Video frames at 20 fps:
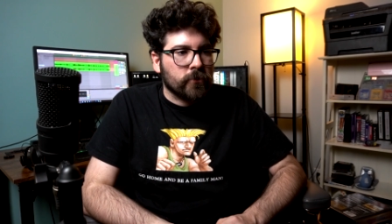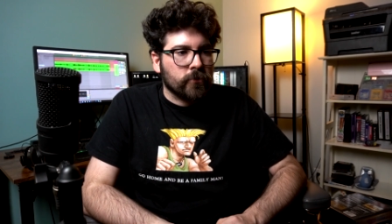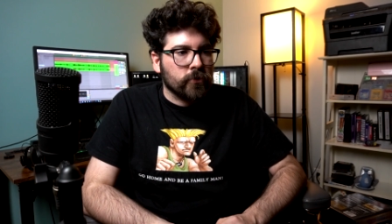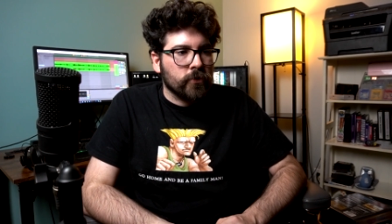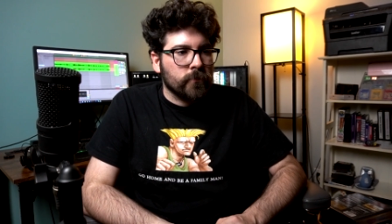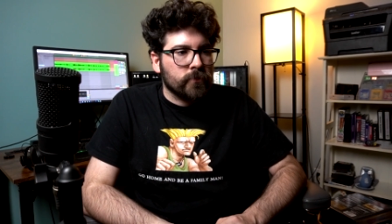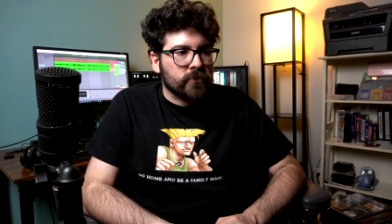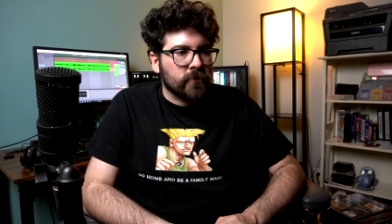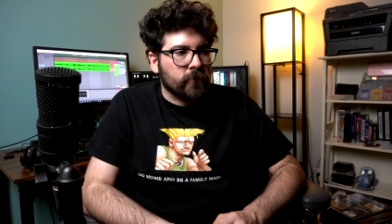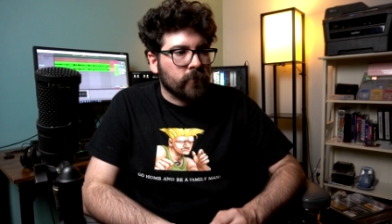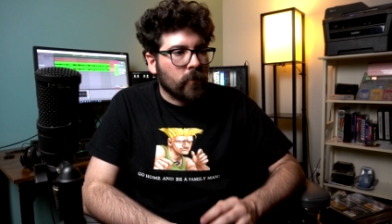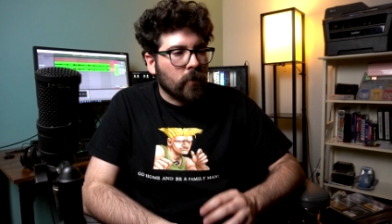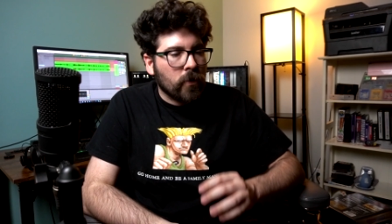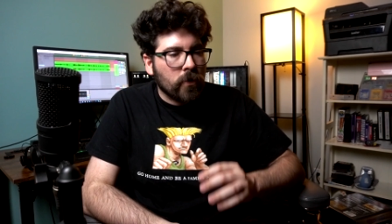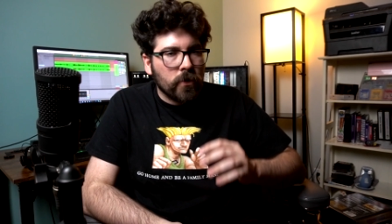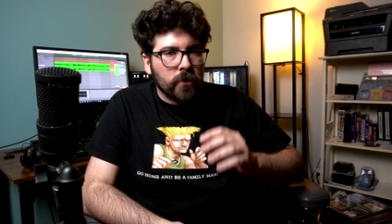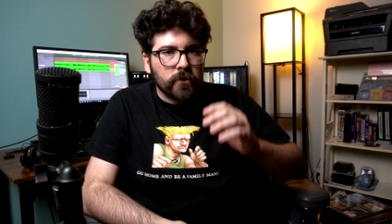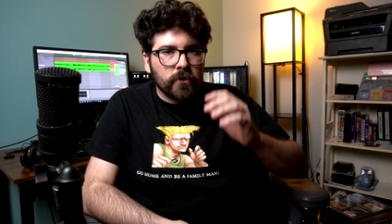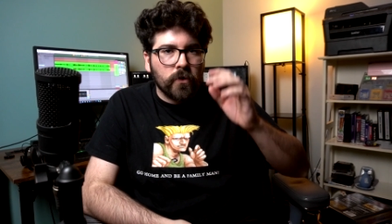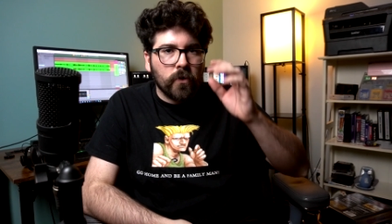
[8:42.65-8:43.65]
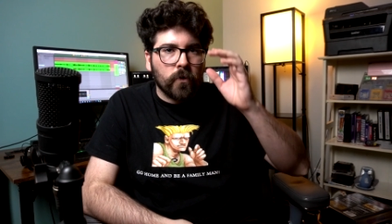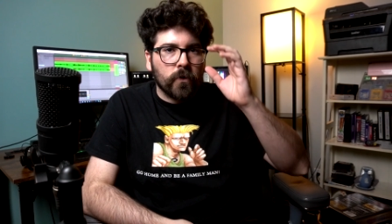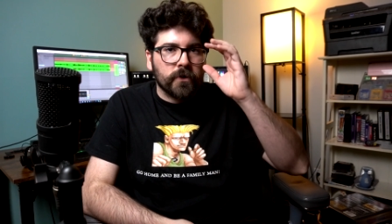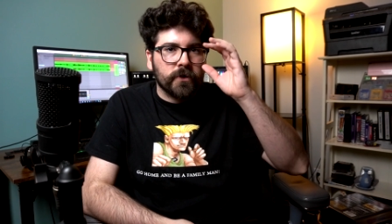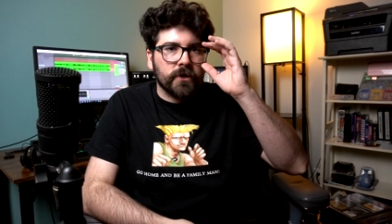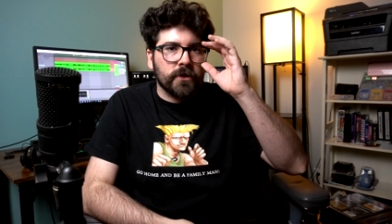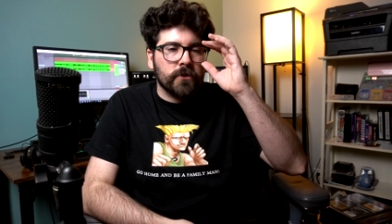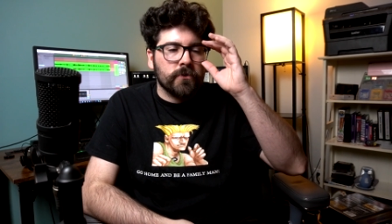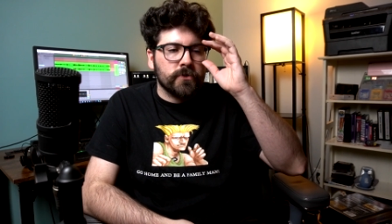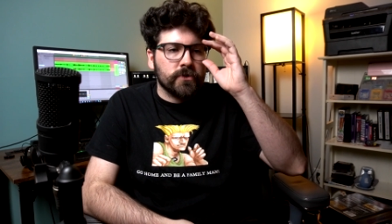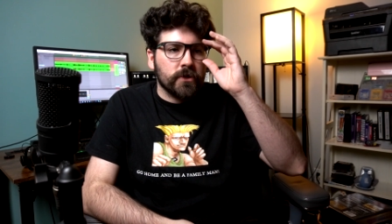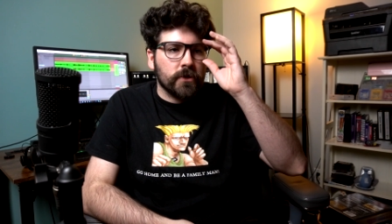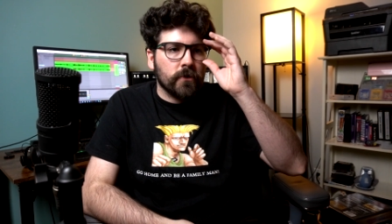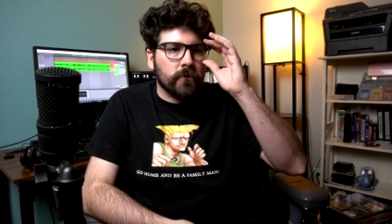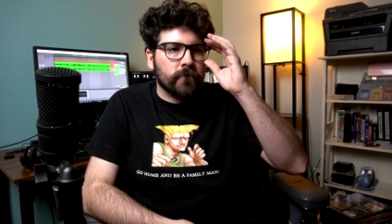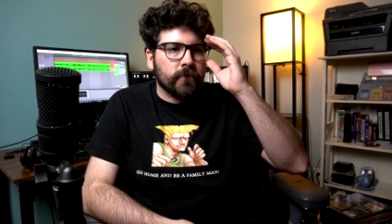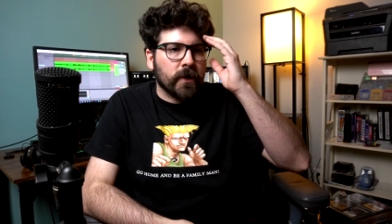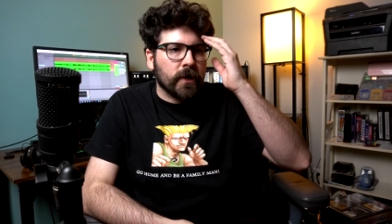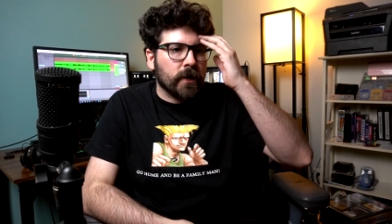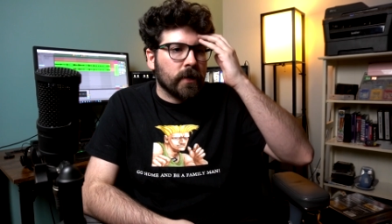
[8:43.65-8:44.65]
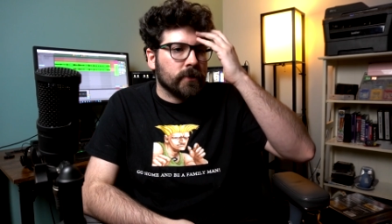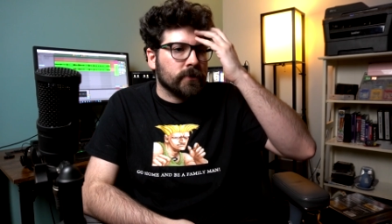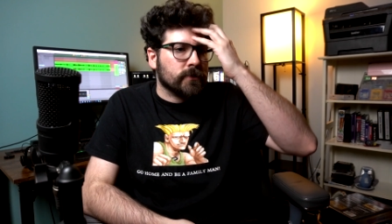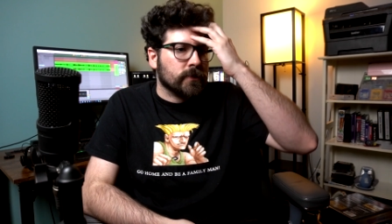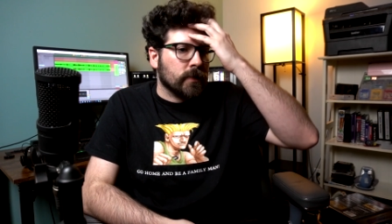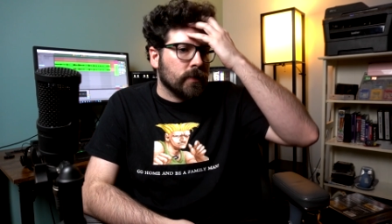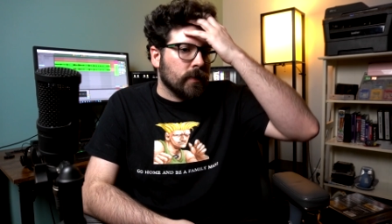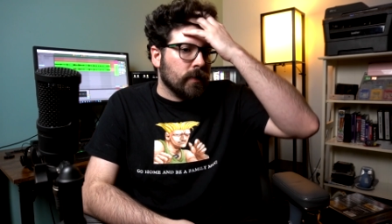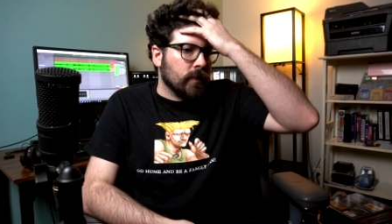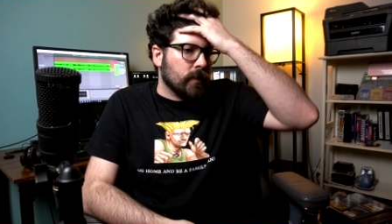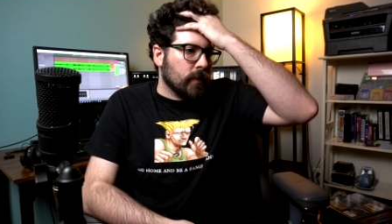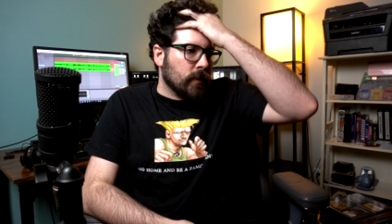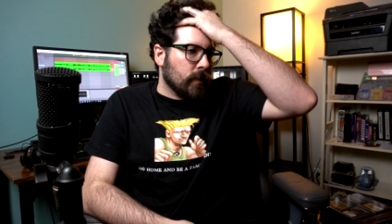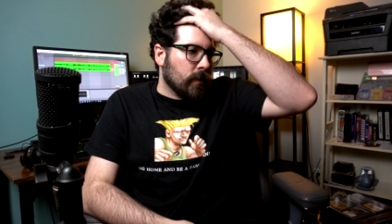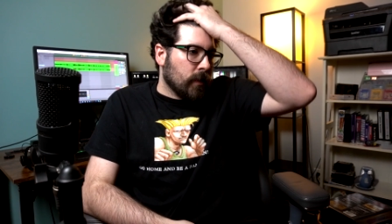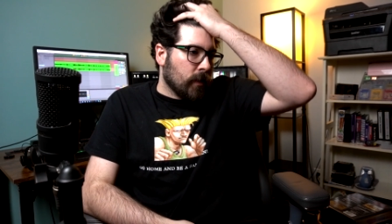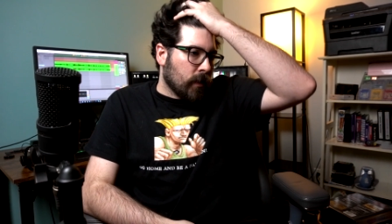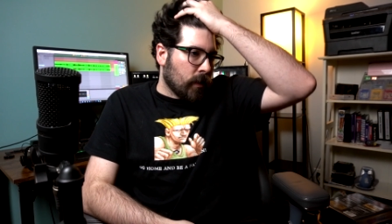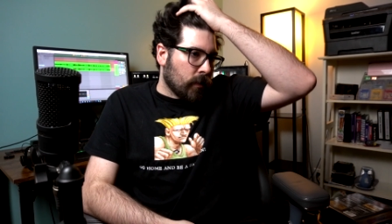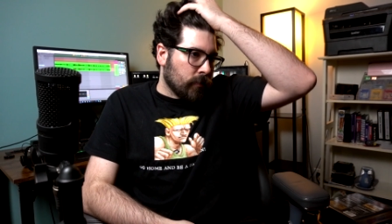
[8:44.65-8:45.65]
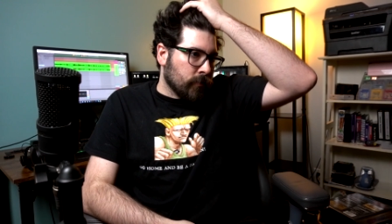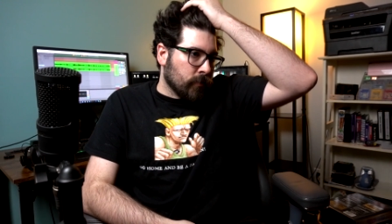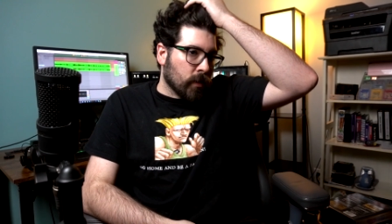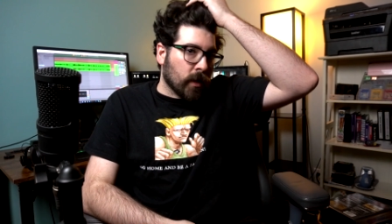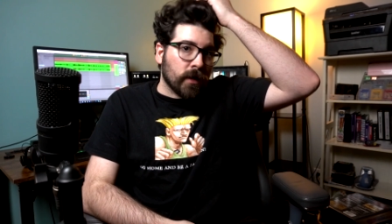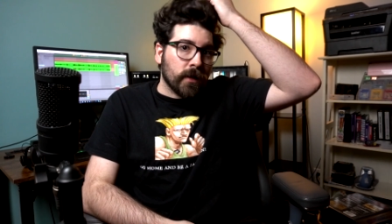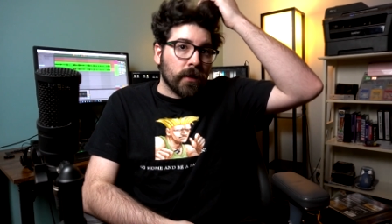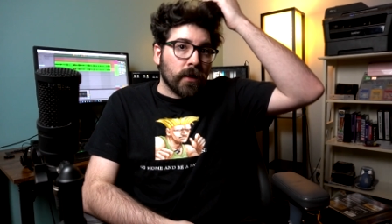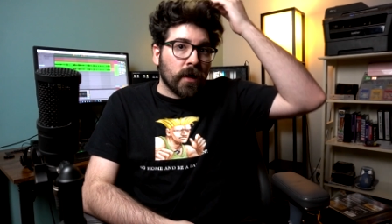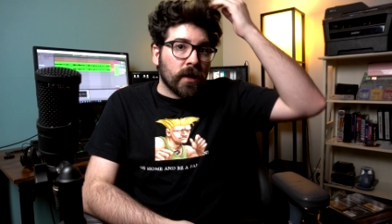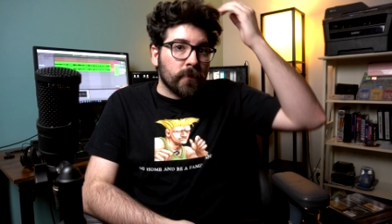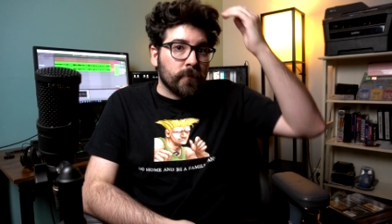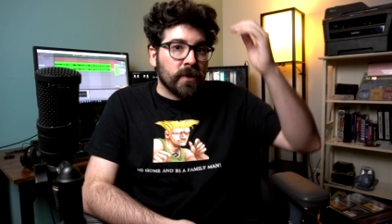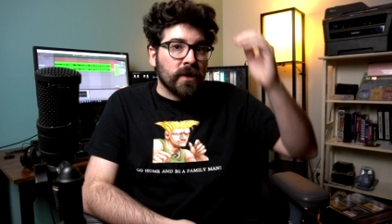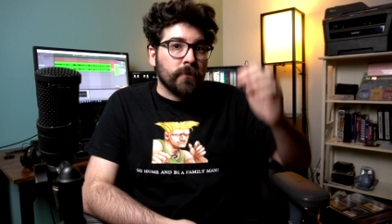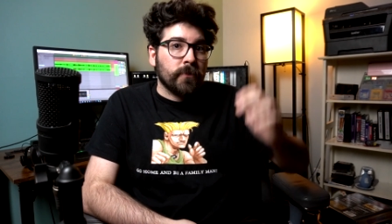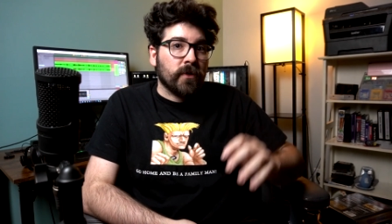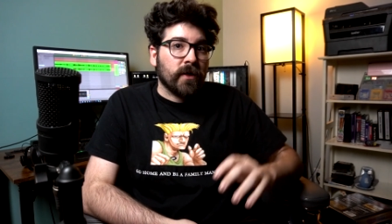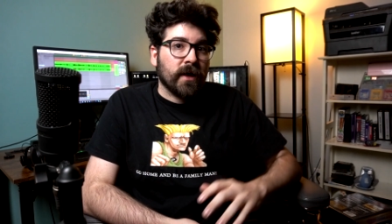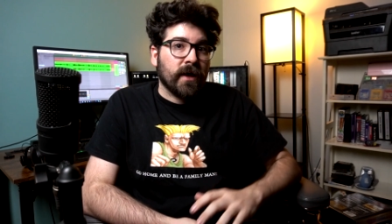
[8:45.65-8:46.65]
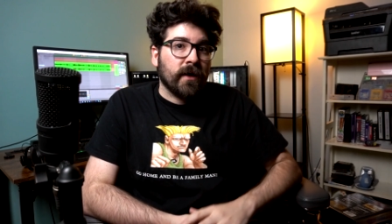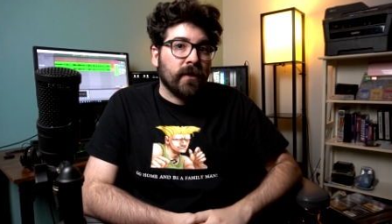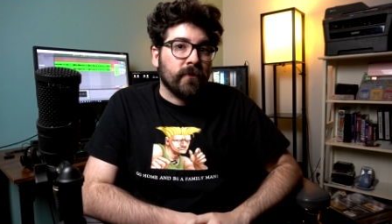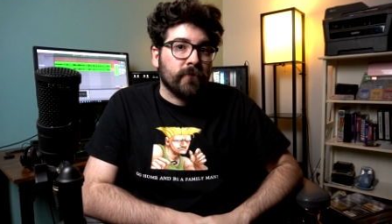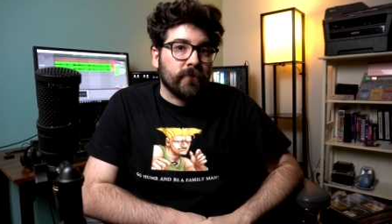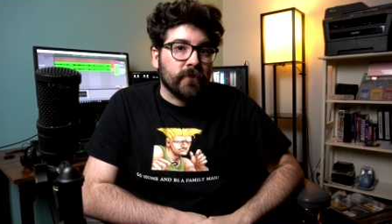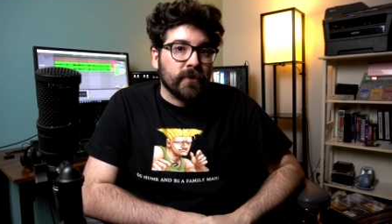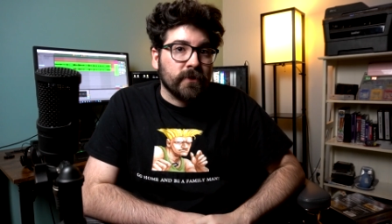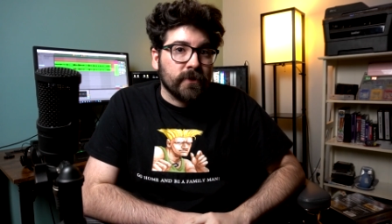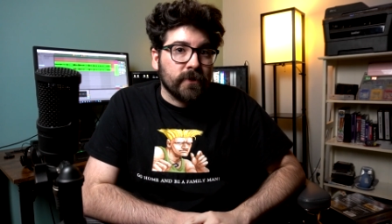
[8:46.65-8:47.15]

groups of hardcore Neo Geo fans, not a lot of people have